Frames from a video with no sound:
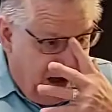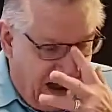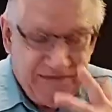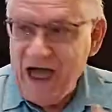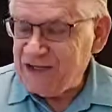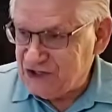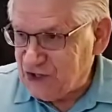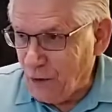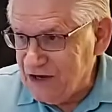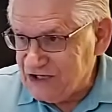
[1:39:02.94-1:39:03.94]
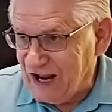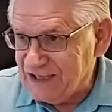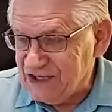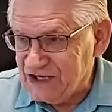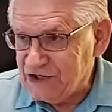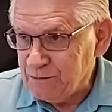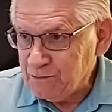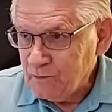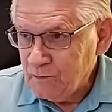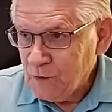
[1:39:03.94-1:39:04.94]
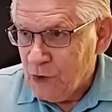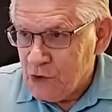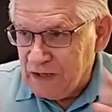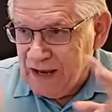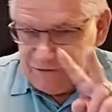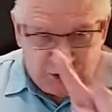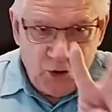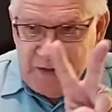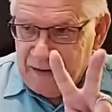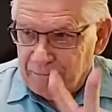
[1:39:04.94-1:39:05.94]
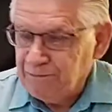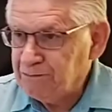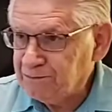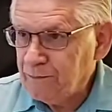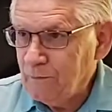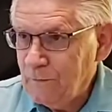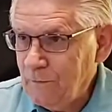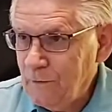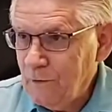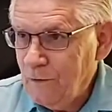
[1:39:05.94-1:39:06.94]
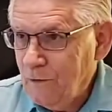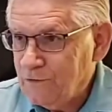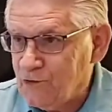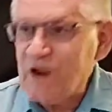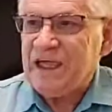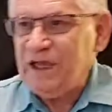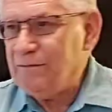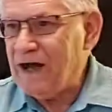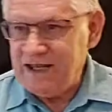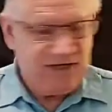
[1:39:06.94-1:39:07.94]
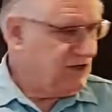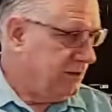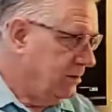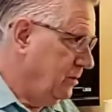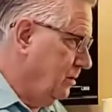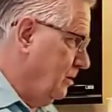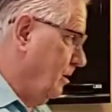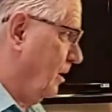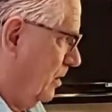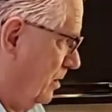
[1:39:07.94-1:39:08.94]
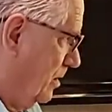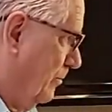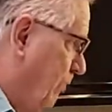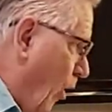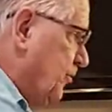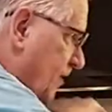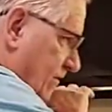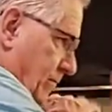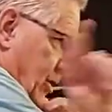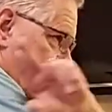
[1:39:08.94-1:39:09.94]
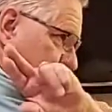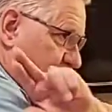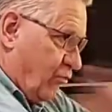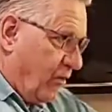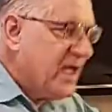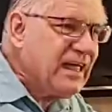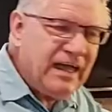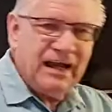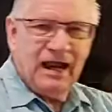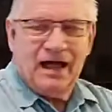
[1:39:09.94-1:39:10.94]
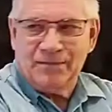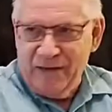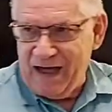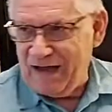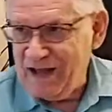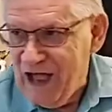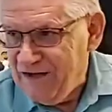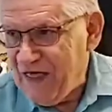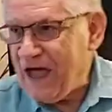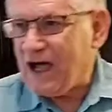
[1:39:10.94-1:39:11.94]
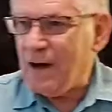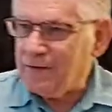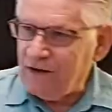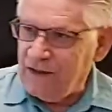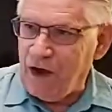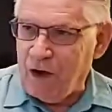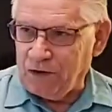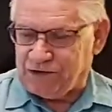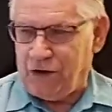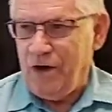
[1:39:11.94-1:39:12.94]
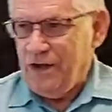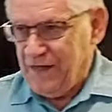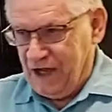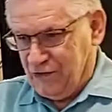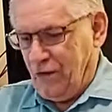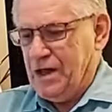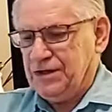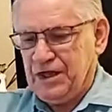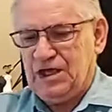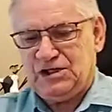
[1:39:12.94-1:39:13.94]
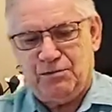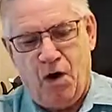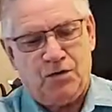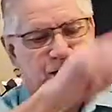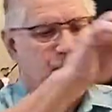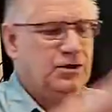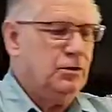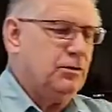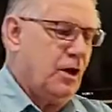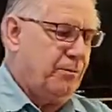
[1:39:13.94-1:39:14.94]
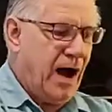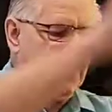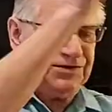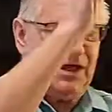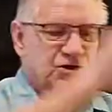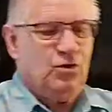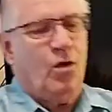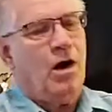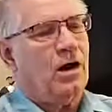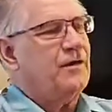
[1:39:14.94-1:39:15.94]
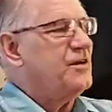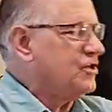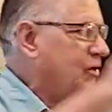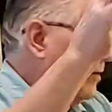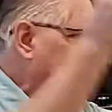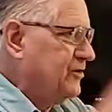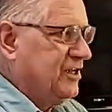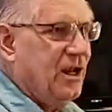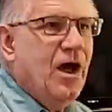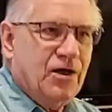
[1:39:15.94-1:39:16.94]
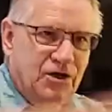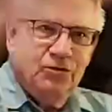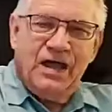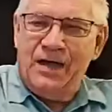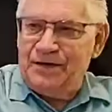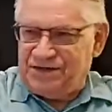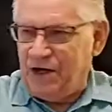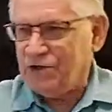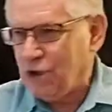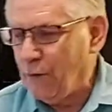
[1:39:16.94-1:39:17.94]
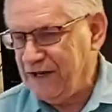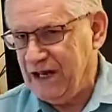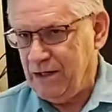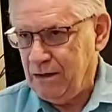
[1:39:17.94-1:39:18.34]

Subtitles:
And that story is like this. You can have two men, drinking buddies, both of them drinking like mad. They come to the altar. They drink, they smoke, they do their pot, they do all of this carousing. You name it, they're doing it.